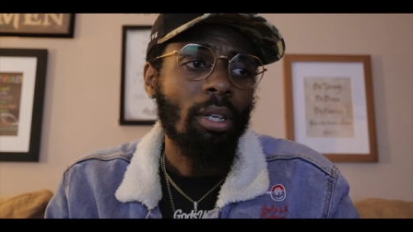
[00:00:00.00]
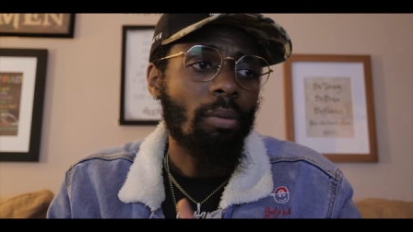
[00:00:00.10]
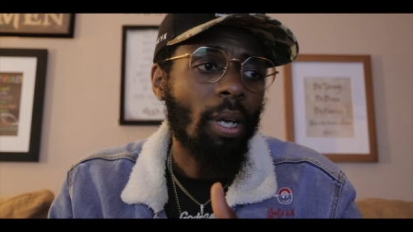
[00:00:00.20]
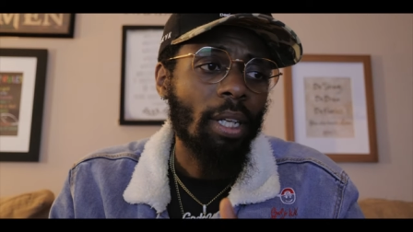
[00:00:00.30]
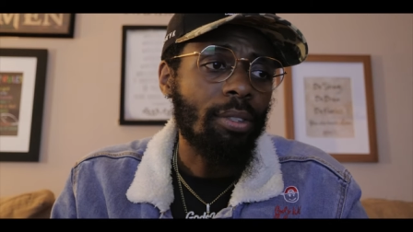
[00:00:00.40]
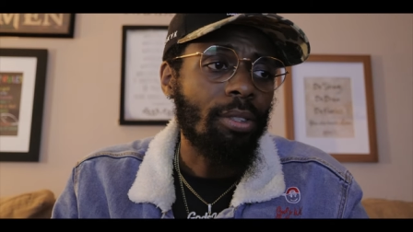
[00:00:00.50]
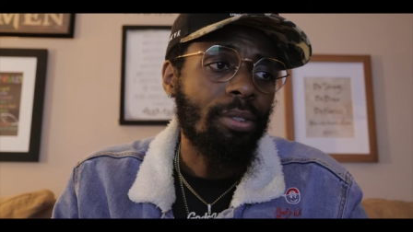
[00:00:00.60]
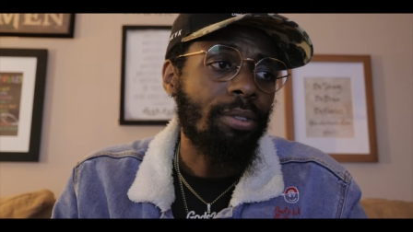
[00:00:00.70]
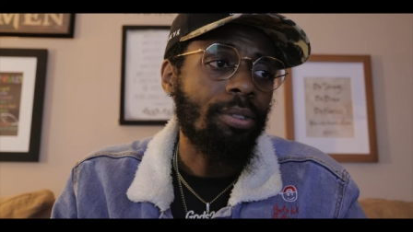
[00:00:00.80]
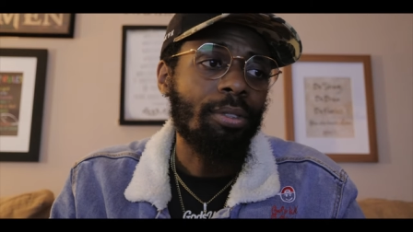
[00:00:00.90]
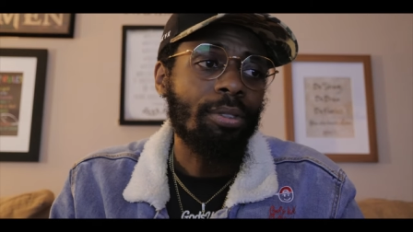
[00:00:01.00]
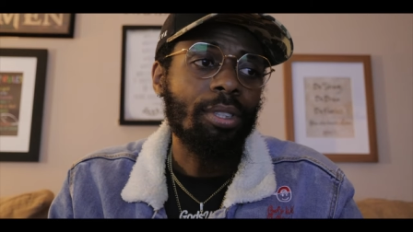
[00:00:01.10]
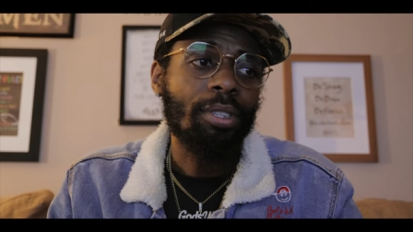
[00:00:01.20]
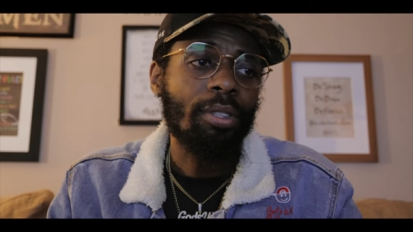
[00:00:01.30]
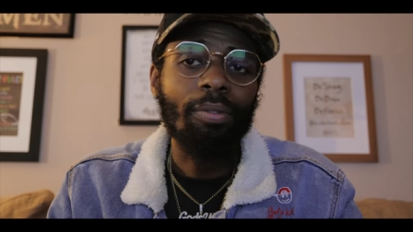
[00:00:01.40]
rather you're
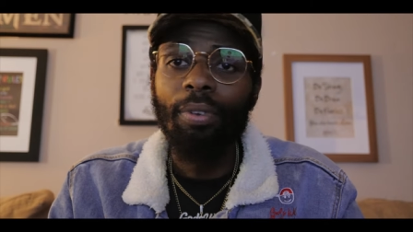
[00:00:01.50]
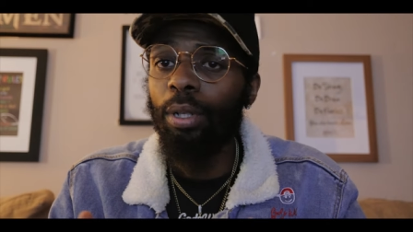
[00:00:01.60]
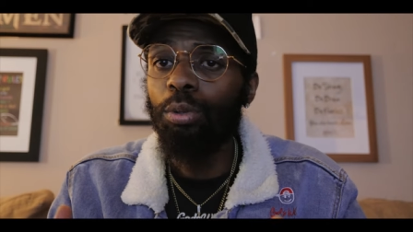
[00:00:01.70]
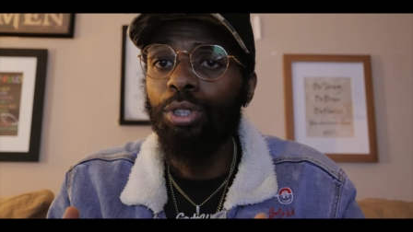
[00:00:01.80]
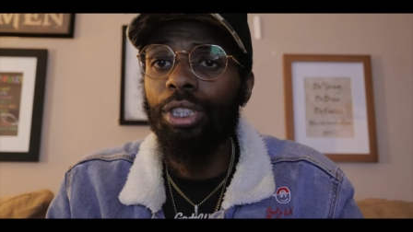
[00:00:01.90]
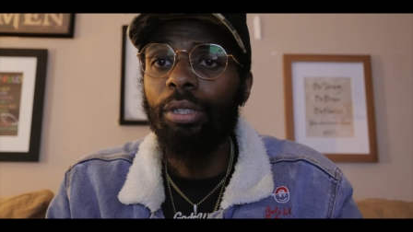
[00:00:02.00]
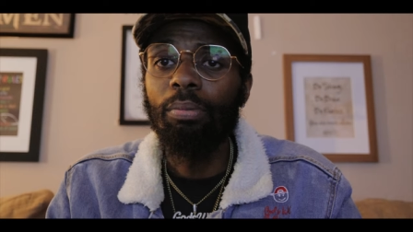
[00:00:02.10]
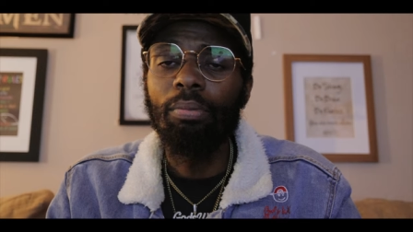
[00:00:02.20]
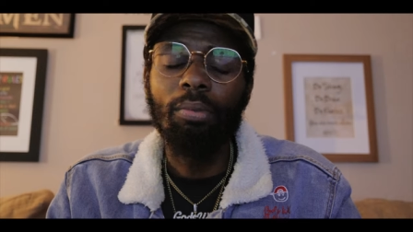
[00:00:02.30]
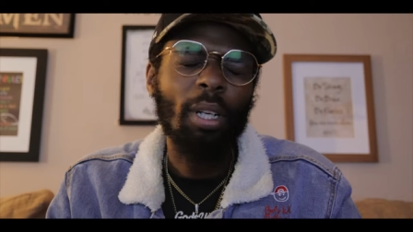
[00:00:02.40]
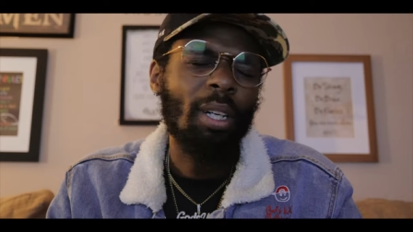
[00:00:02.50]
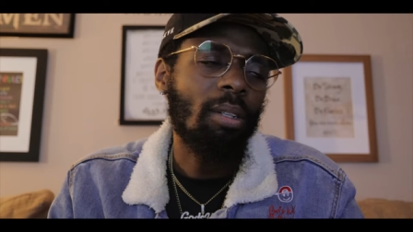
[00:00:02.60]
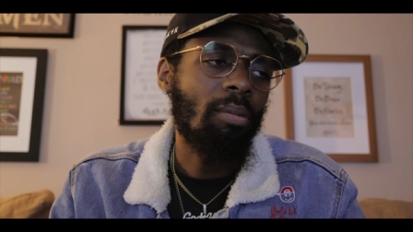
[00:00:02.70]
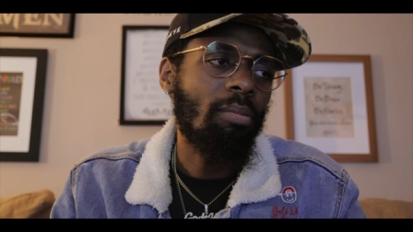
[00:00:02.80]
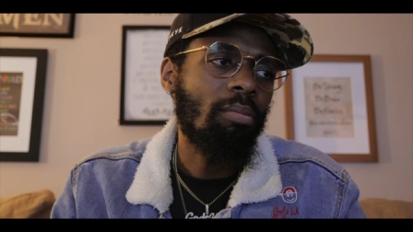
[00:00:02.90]
just in a fellowship,
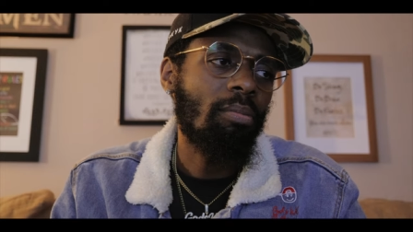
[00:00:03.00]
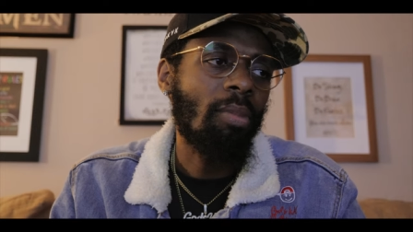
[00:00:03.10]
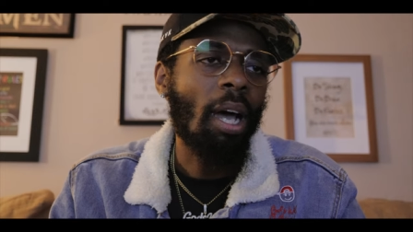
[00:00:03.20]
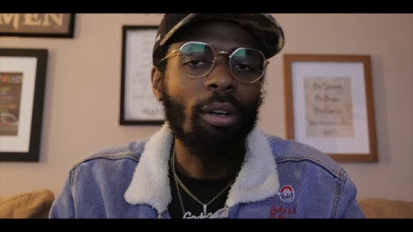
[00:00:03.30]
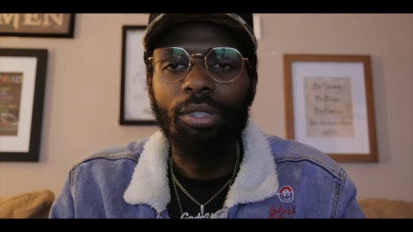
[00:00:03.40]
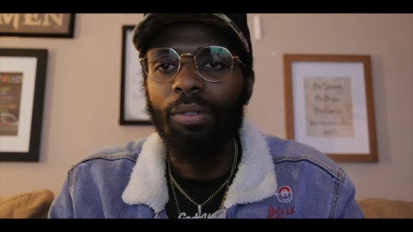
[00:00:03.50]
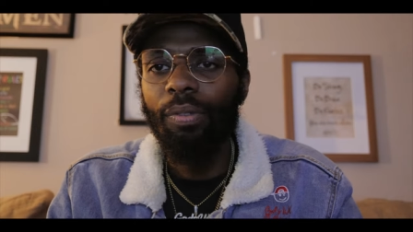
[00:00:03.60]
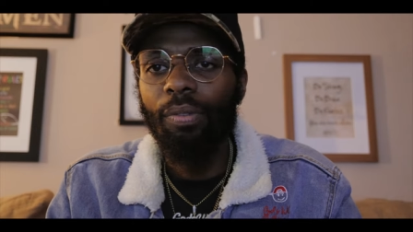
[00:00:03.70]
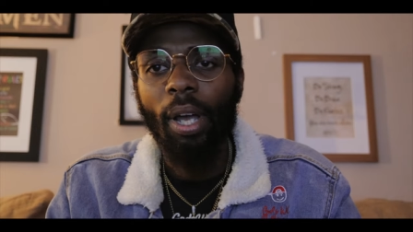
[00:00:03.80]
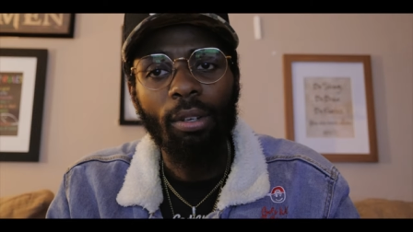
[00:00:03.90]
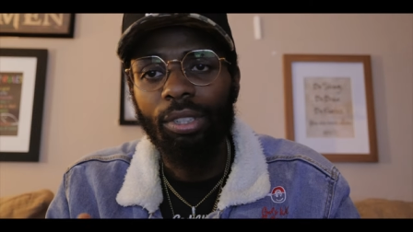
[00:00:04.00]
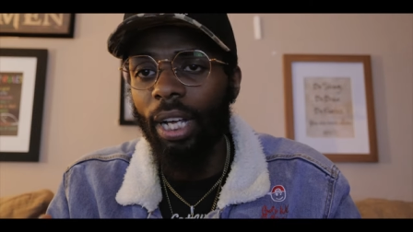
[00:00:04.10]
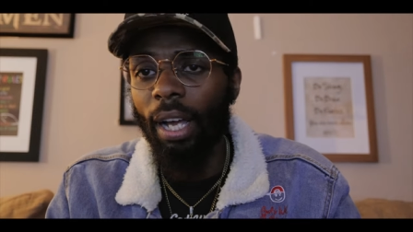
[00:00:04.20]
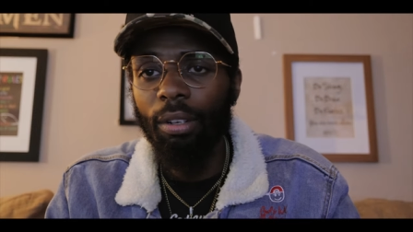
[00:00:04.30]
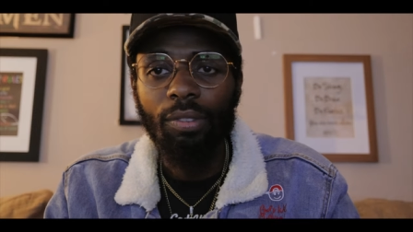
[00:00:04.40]
house to
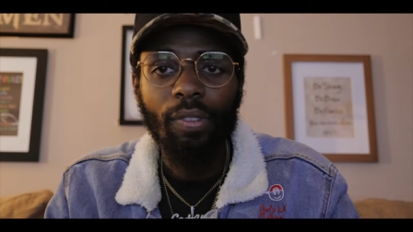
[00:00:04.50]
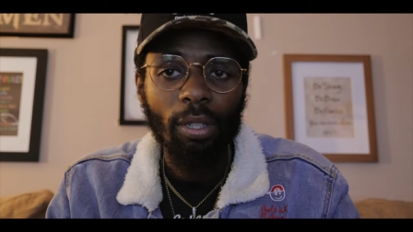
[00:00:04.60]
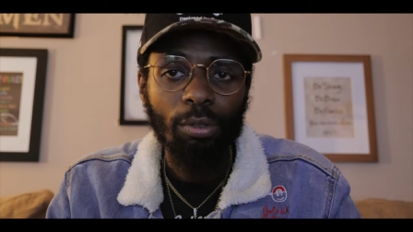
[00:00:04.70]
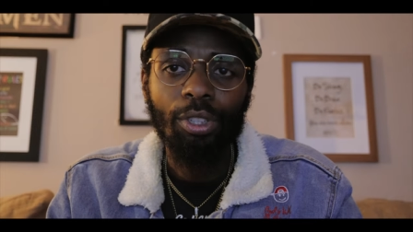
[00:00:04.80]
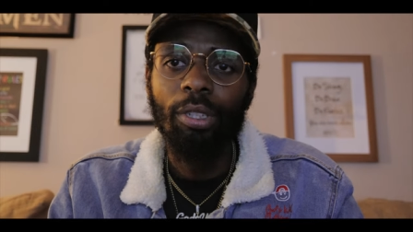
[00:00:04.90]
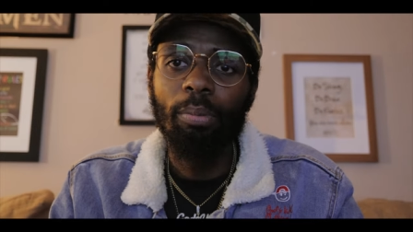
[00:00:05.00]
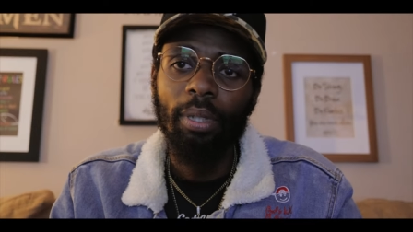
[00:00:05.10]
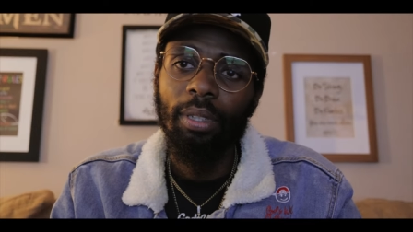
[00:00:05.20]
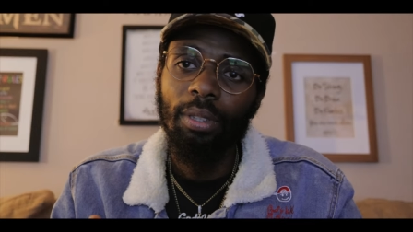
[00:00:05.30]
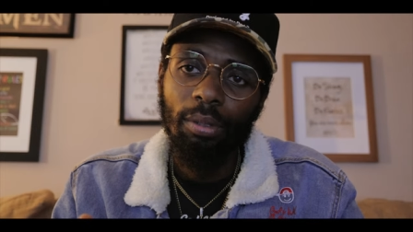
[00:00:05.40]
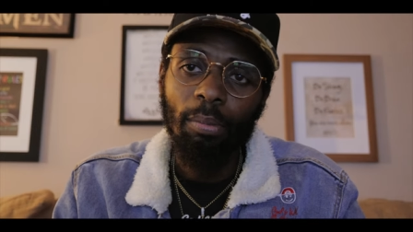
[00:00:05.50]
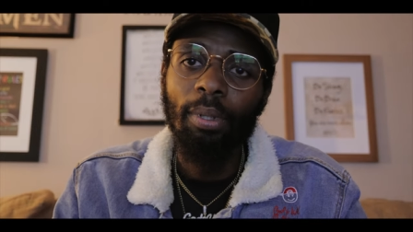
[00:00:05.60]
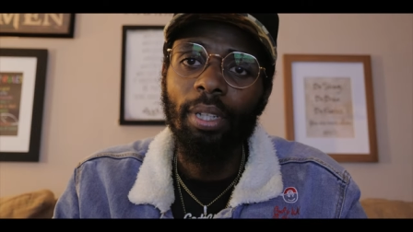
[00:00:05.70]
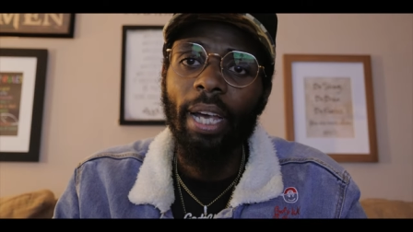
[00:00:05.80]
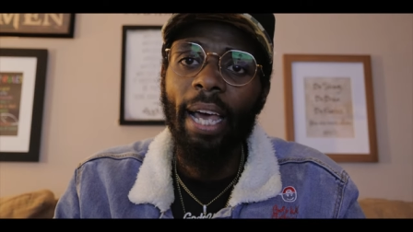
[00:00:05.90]
house fellowship, as the
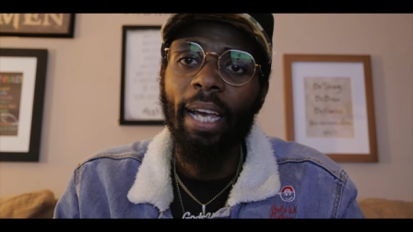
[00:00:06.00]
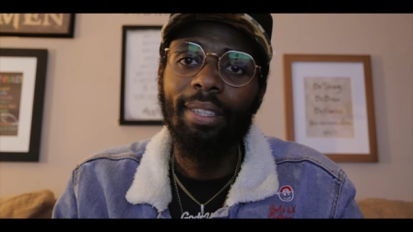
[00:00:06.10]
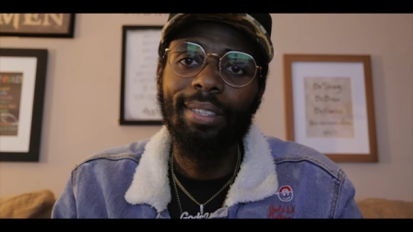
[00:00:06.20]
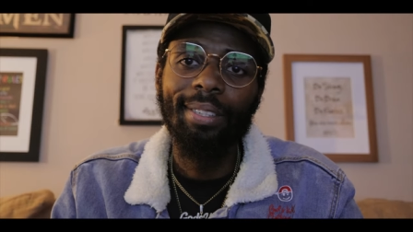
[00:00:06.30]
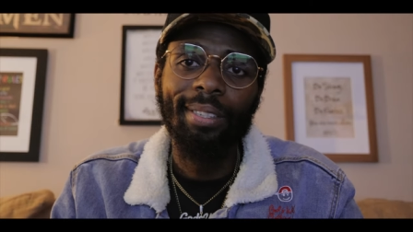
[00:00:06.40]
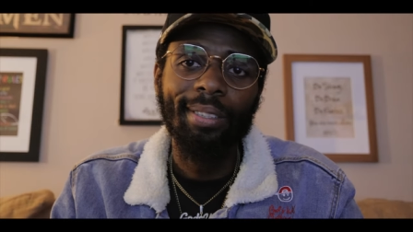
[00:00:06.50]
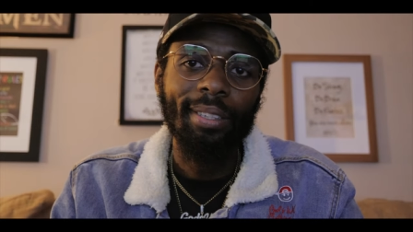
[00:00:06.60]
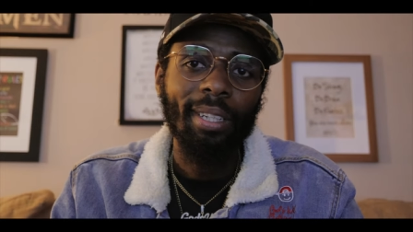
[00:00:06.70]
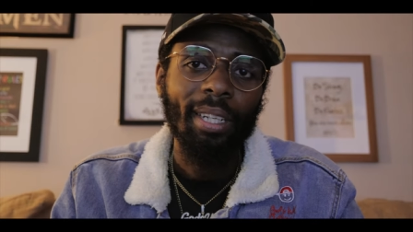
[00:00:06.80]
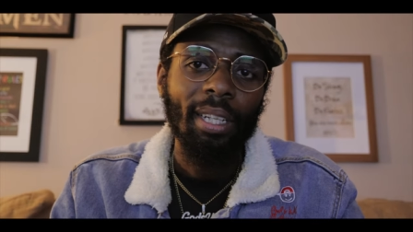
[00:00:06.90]
Book of Acts, and,